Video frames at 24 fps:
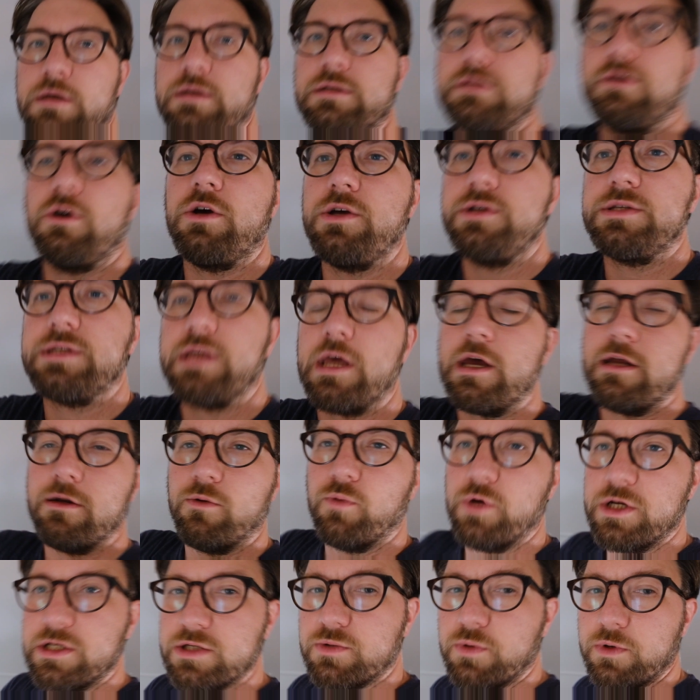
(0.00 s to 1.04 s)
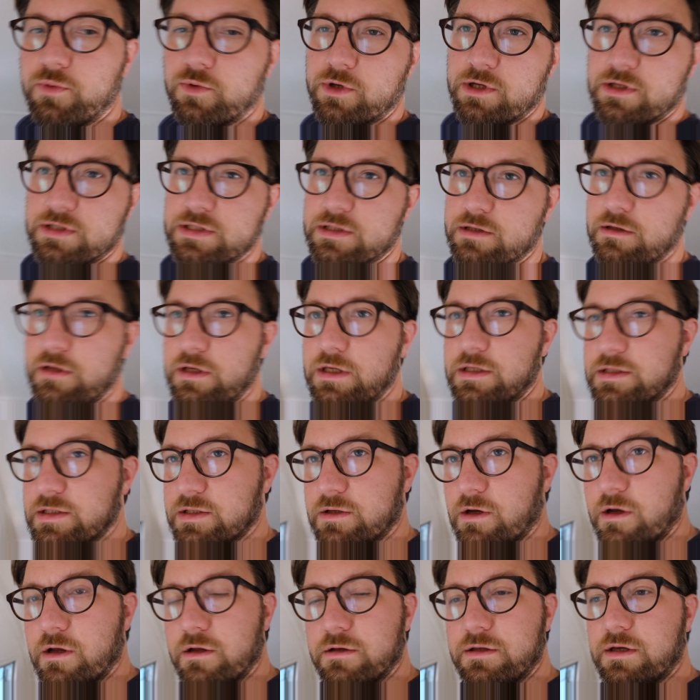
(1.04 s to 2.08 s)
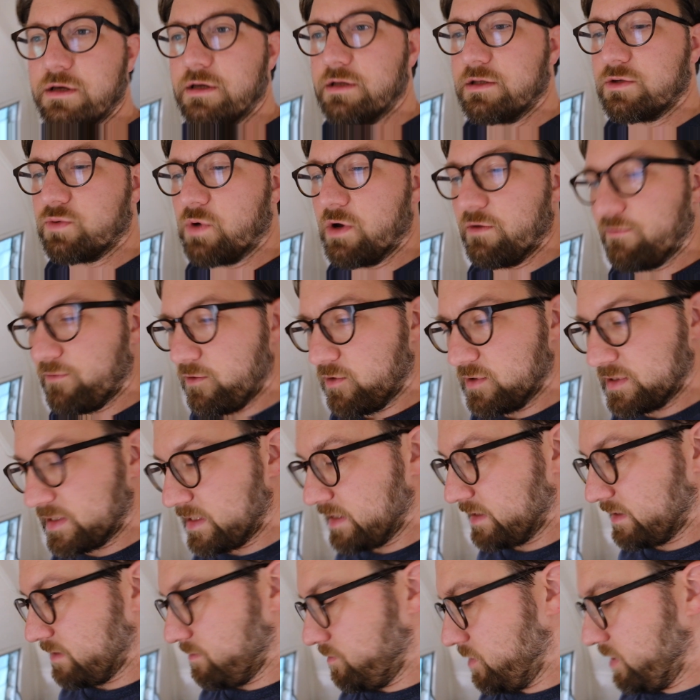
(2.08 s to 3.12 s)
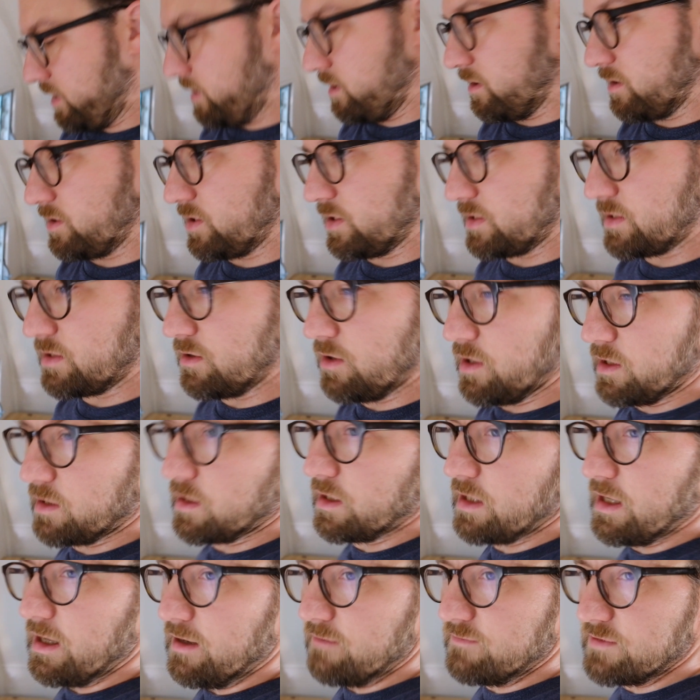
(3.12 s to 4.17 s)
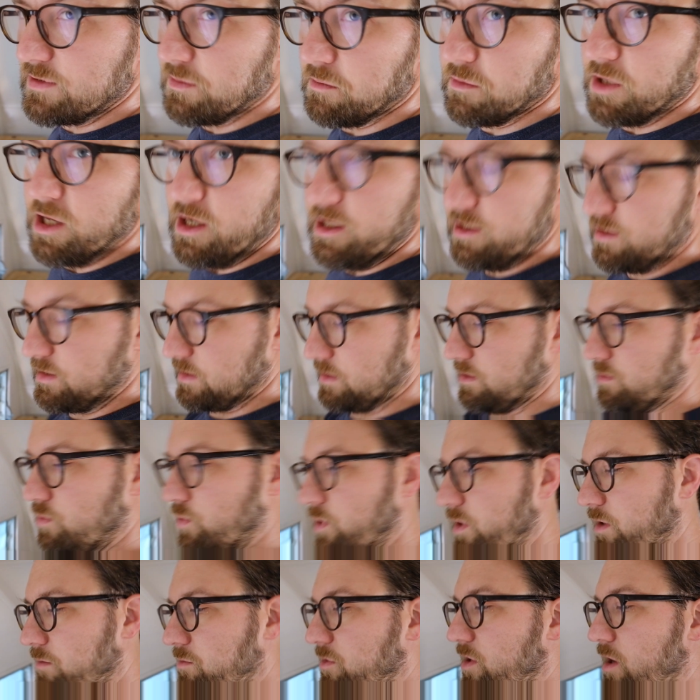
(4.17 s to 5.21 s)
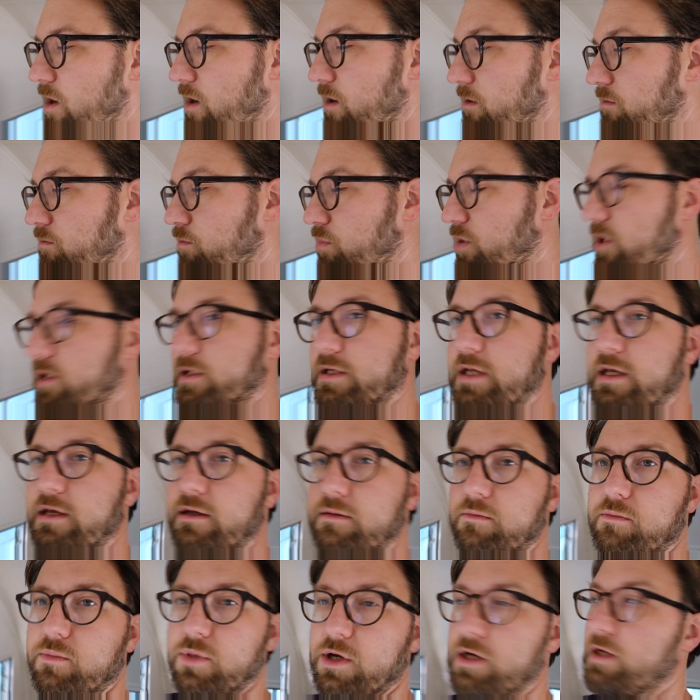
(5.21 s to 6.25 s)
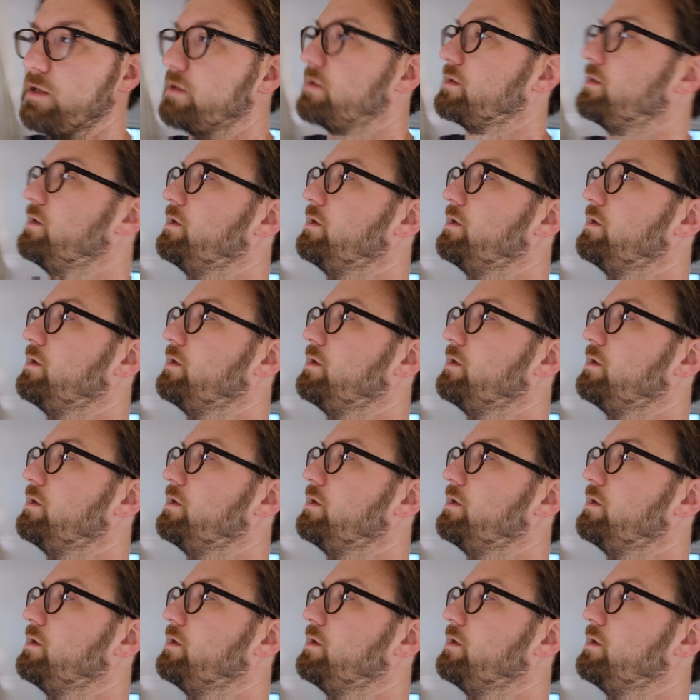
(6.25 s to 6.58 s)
So I always kind of wished we would have installed a 12-volt system in here just so I could have some lights when I'm not plugged in, but